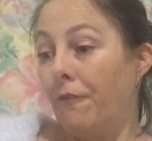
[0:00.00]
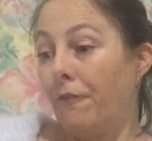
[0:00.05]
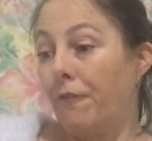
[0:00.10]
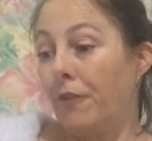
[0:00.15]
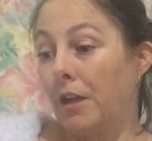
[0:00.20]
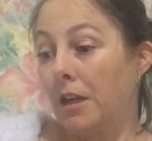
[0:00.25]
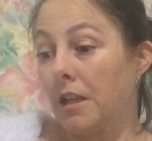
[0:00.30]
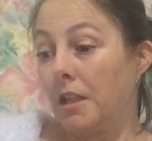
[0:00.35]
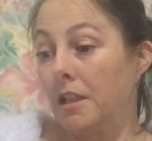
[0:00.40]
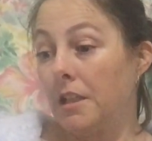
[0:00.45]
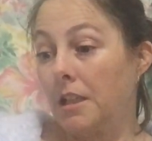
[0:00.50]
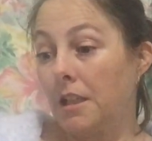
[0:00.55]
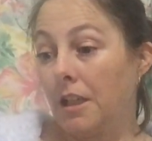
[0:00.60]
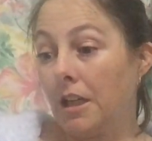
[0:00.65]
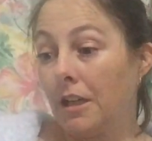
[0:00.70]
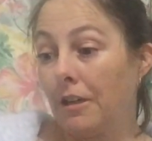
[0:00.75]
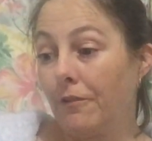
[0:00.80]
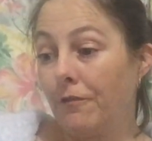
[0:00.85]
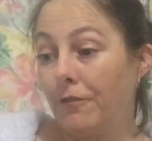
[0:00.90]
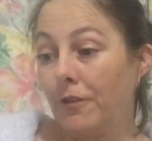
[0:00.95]
Funnily
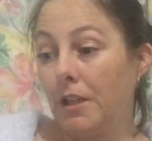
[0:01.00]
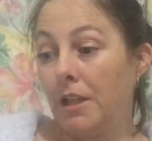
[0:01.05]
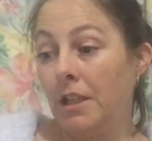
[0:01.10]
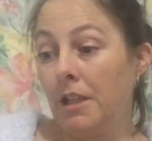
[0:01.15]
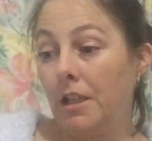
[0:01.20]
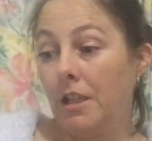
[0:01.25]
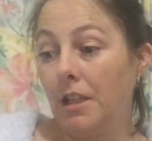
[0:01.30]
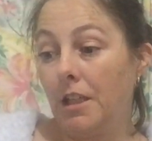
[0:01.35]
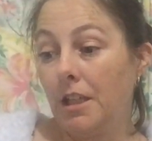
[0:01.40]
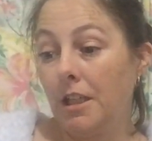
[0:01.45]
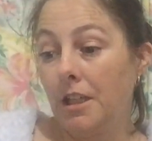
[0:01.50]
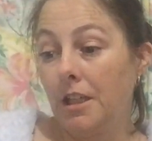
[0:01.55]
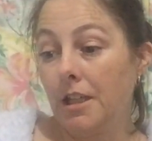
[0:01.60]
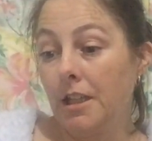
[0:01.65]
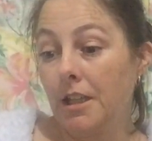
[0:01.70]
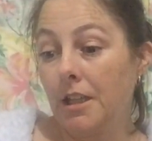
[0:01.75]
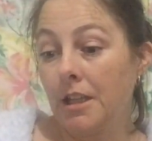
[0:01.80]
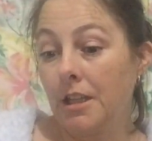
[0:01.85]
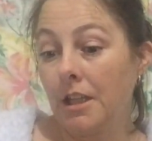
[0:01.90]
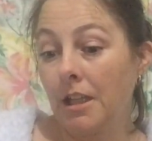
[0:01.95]
enough, in
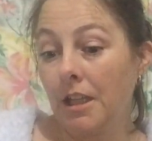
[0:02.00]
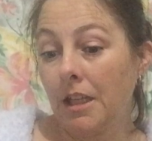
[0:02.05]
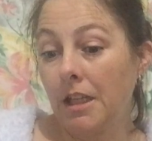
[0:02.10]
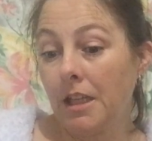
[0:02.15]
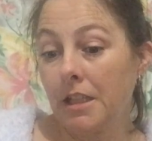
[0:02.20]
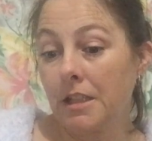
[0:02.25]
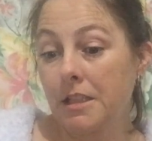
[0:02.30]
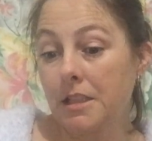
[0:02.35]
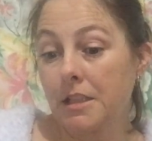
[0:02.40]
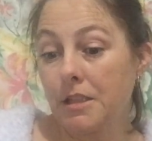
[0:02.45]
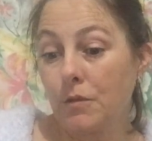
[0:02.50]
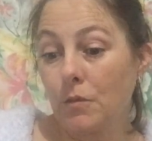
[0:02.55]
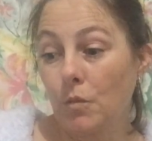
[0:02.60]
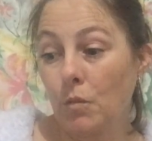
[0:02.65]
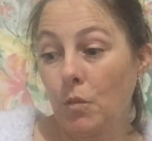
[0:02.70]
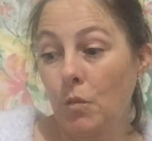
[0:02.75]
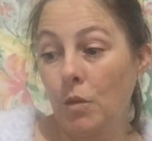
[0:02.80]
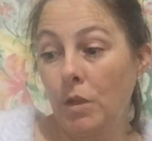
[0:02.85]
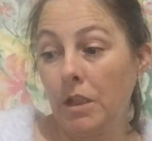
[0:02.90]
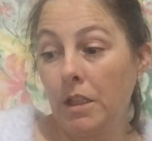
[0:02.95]
the last
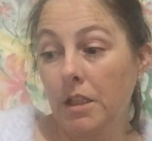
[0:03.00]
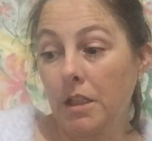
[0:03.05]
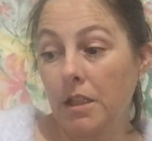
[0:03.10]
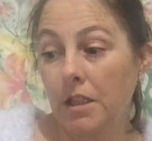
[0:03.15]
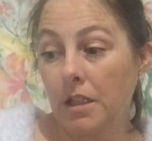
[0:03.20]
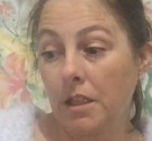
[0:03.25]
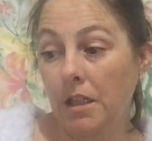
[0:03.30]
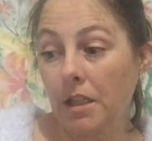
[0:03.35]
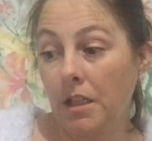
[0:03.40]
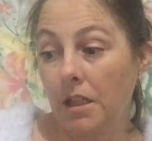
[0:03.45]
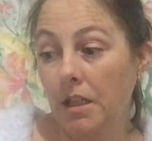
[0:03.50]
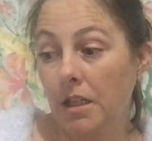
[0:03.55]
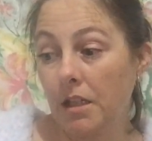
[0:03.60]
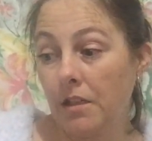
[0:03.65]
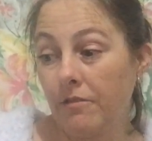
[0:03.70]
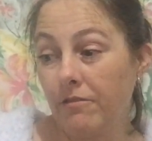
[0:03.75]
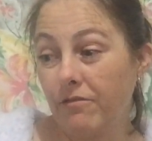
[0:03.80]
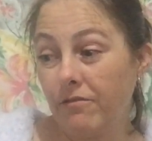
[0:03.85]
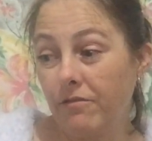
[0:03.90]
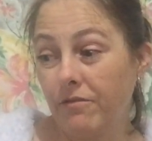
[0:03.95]
week and a
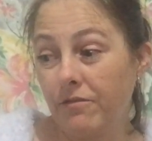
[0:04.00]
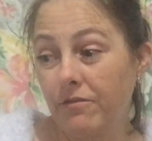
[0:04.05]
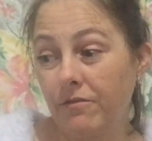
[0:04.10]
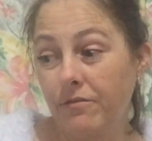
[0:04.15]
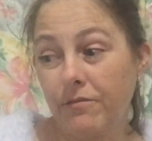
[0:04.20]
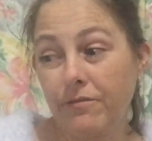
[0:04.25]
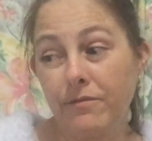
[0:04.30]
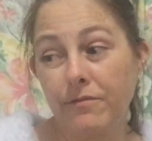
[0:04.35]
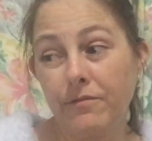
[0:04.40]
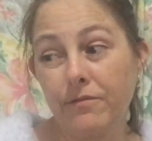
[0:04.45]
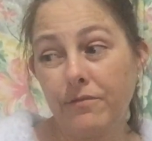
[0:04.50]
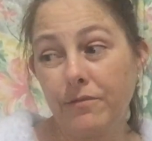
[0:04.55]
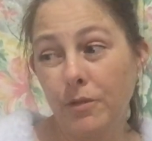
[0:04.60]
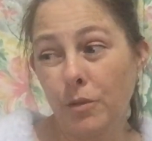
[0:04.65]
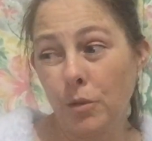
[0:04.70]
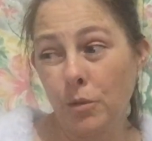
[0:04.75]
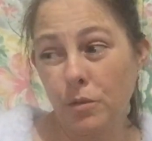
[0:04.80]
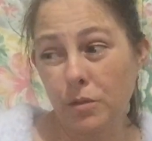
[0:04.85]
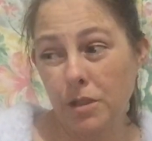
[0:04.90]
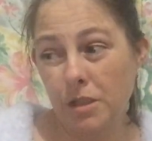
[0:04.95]
half
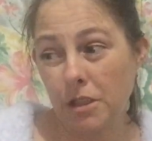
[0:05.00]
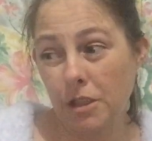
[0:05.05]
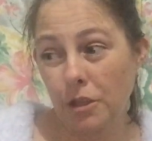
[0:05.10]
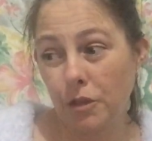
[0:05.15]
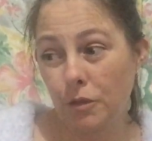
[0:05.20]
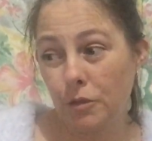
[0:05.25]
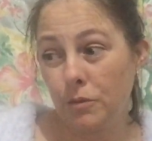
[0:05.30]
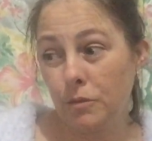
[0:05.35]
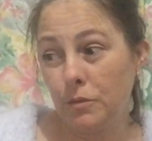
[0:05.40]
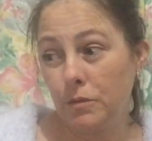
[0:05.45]
or so,